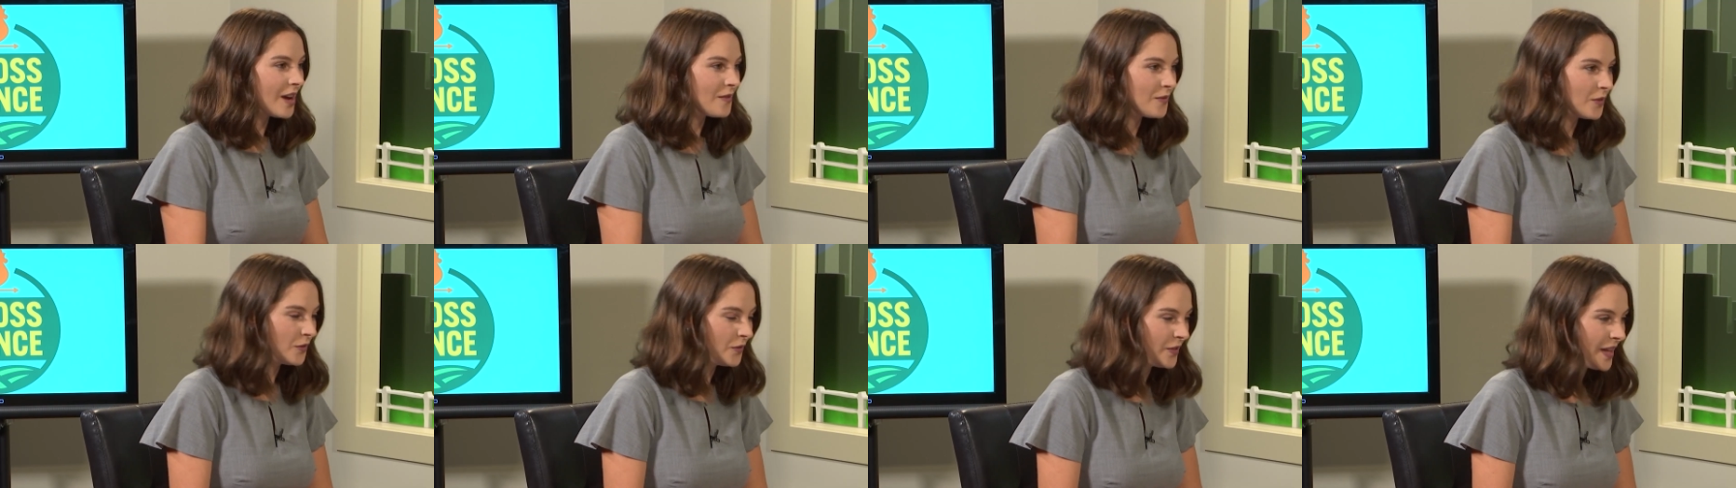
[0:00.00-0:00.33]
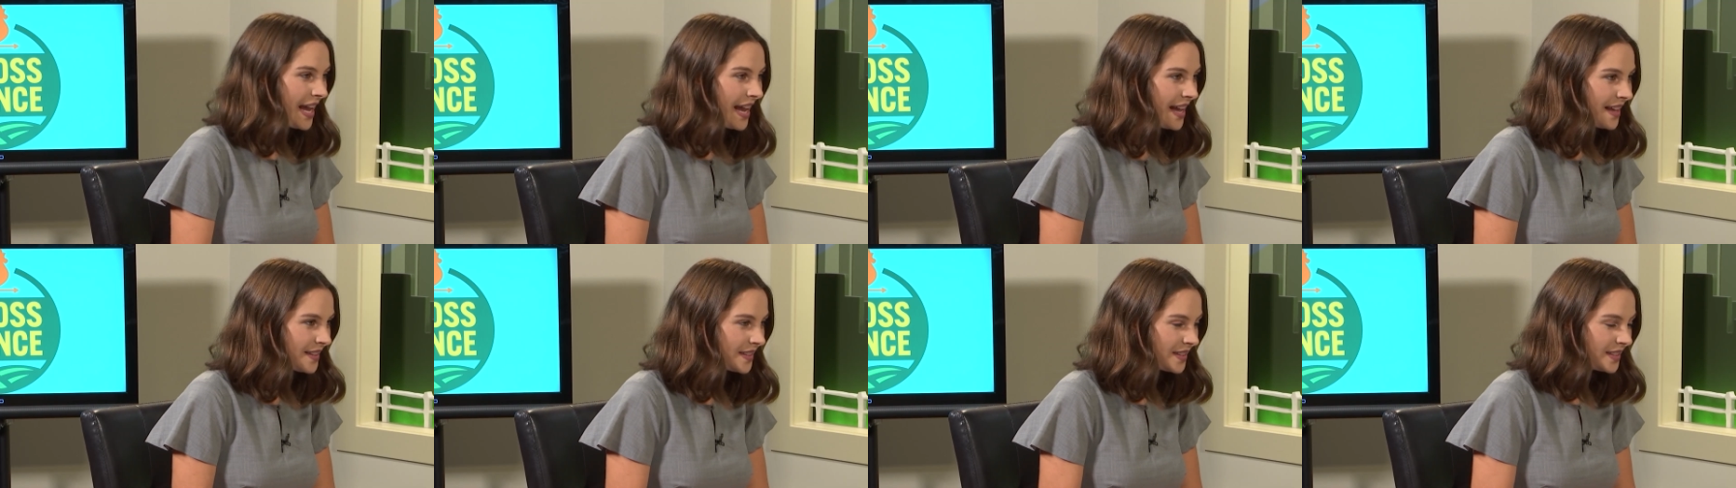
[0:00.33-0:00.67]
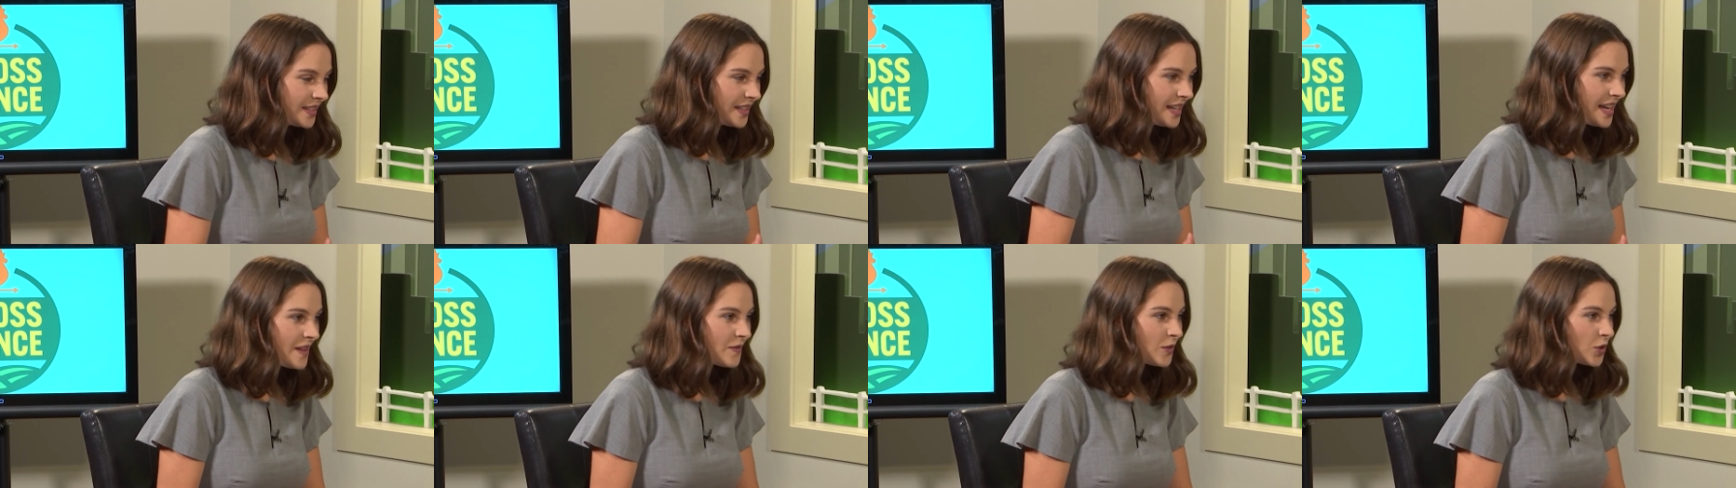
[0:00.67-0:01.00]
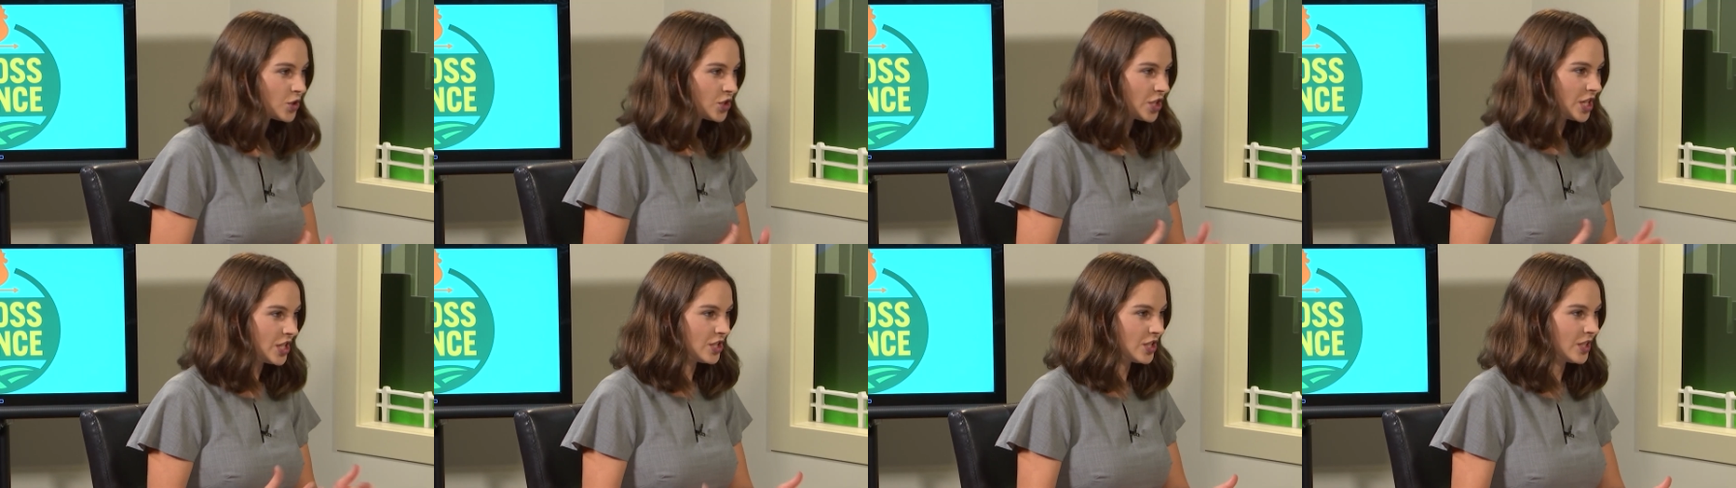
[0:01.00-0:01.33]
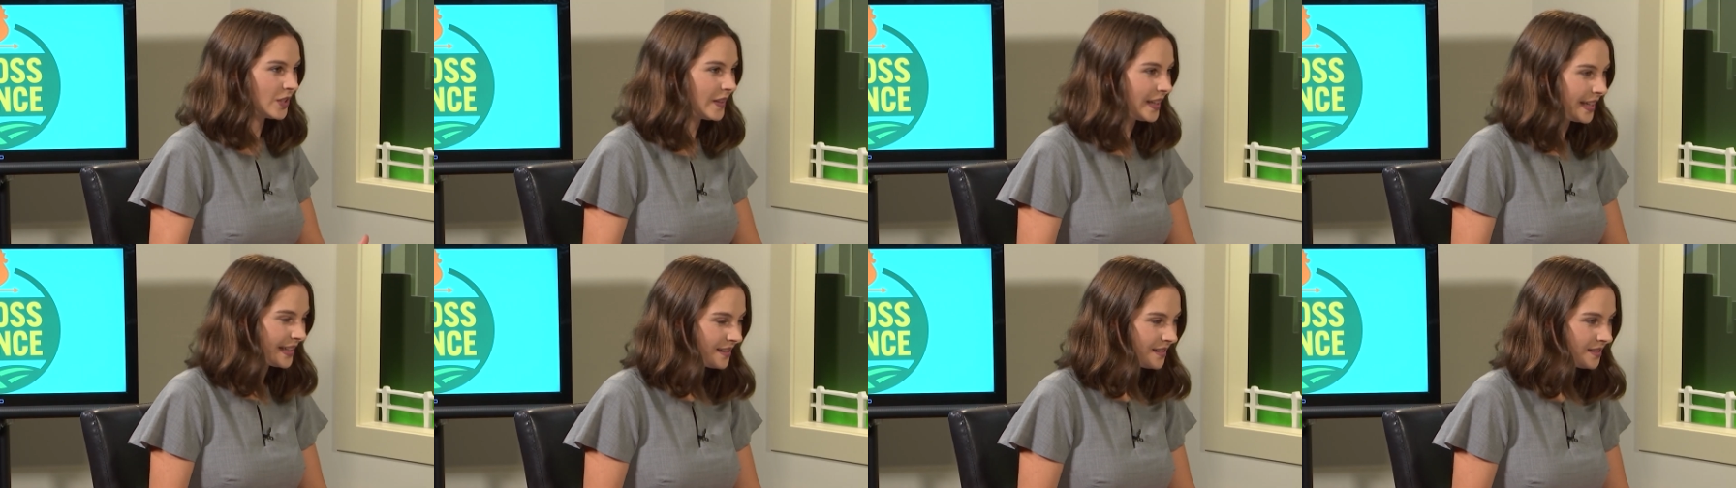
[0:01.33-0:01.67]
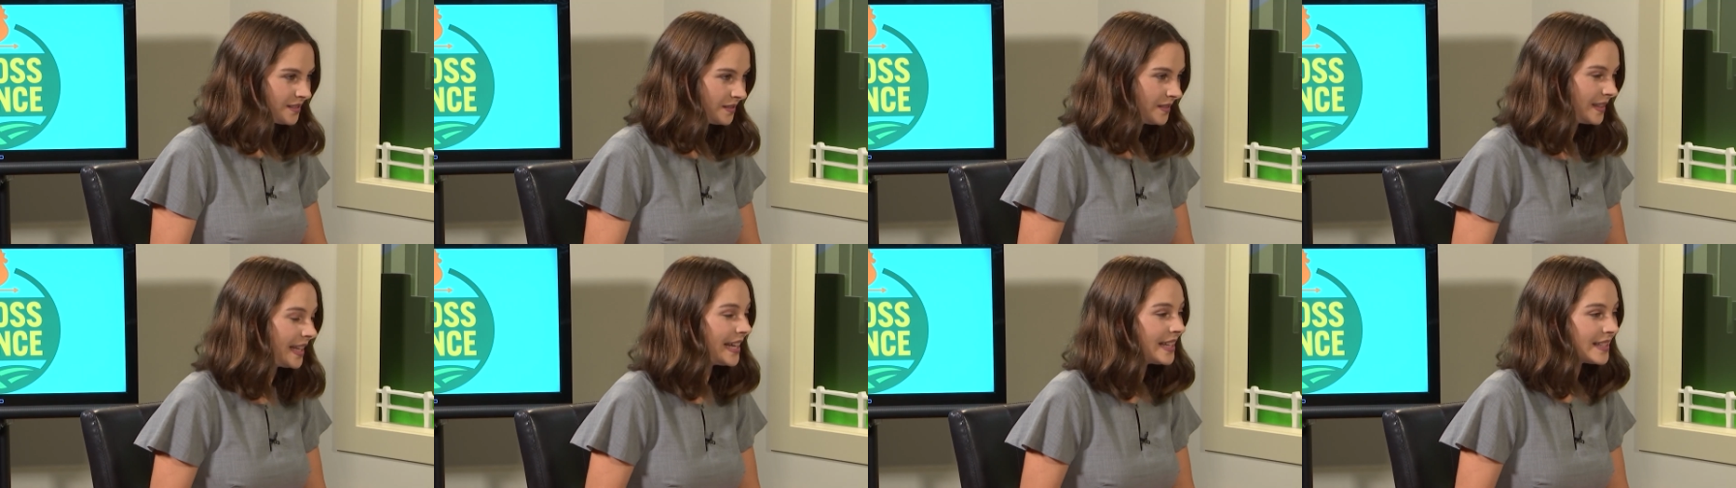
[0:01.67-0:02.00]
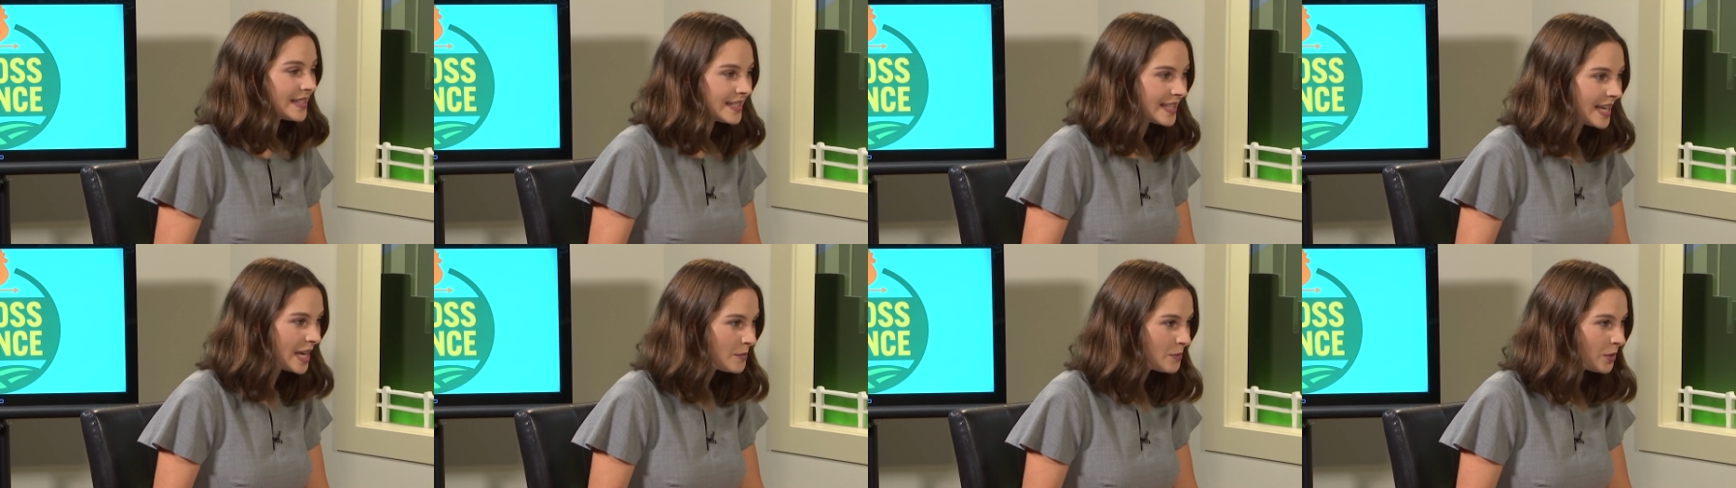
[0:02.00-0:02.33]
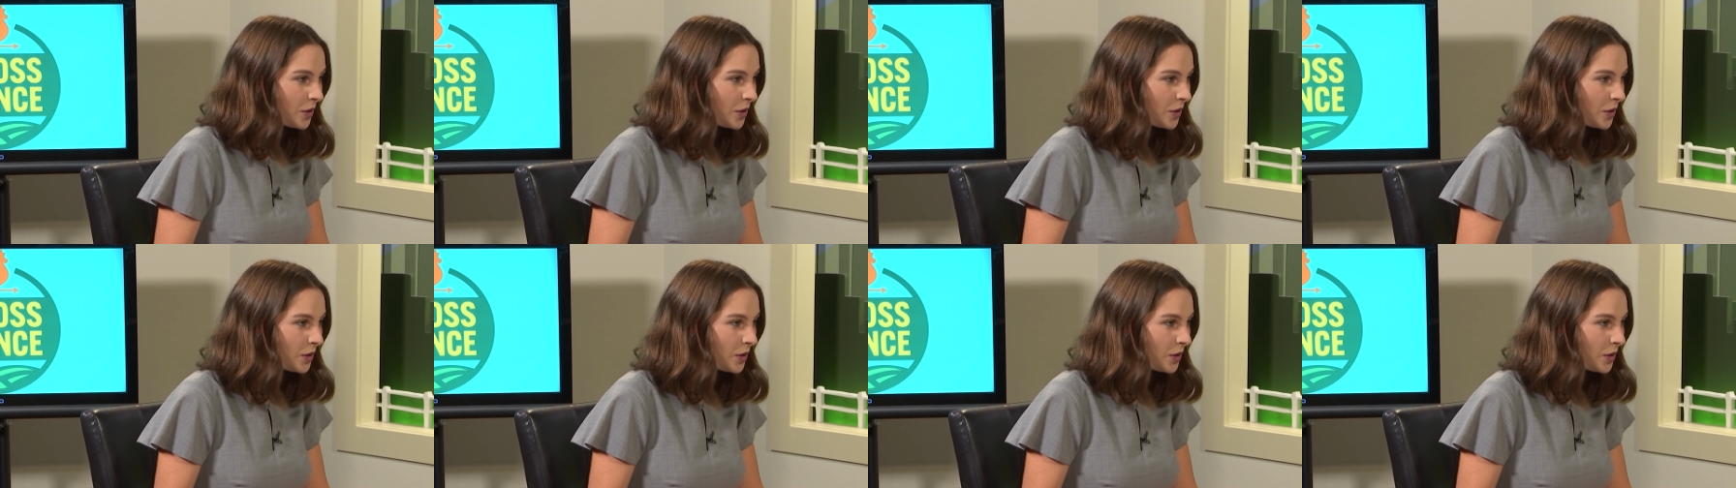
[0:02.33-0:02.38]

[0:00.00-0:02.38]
off of that and the ever-changing la landscape,